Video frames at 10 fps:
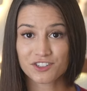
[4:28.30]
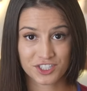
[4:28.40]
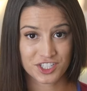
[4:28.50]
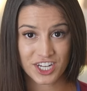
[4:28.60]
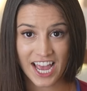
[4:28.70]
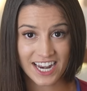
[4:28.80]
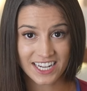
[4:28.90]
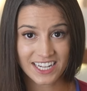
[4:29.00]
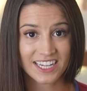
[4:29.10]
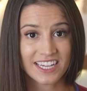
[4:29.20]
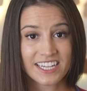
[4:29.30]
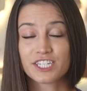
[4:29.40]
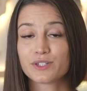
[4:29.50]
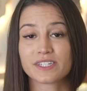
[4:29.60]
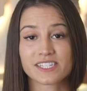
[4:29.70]
Christianity,
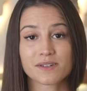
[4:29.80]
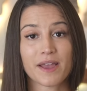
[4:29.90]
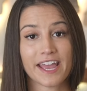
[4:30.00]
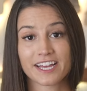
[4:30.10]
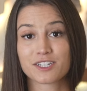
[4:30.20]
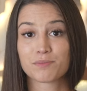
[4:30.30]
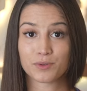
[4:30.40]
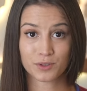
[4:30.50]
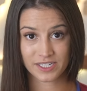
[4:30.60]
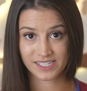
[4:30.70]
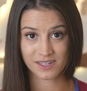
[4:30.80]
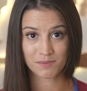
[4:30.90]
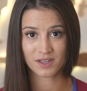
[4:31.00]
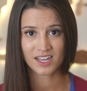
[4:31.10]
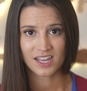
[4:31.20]
Hinduism, and
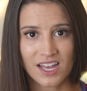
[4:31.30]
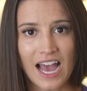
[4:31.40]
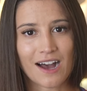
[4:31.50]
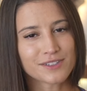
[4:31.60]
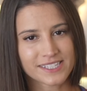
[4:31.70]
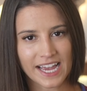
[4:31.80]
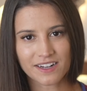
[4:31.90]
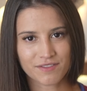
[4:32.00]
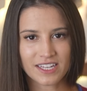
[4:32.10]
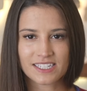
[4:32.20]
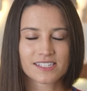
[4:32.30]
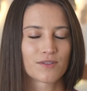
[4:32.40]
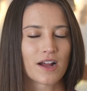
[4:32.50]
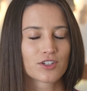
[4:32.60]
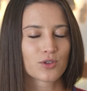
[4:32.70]
Buddhism. Outside of this,
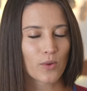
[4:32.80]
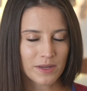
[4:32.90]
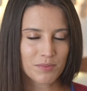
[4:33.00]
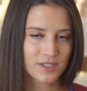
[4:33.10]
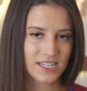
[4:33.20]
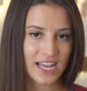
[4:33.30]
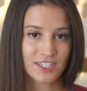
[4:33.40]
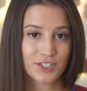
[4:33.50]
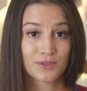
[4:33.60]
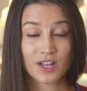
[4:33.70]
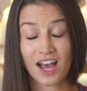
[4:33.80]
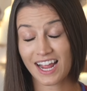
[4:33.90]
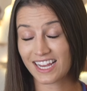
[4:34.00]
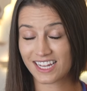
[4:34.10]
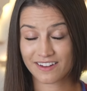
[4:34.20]
around 20% do not
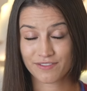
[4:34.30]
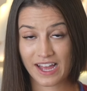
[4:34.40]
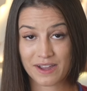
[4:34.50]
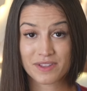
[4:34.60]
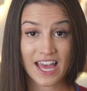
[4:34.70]
identify with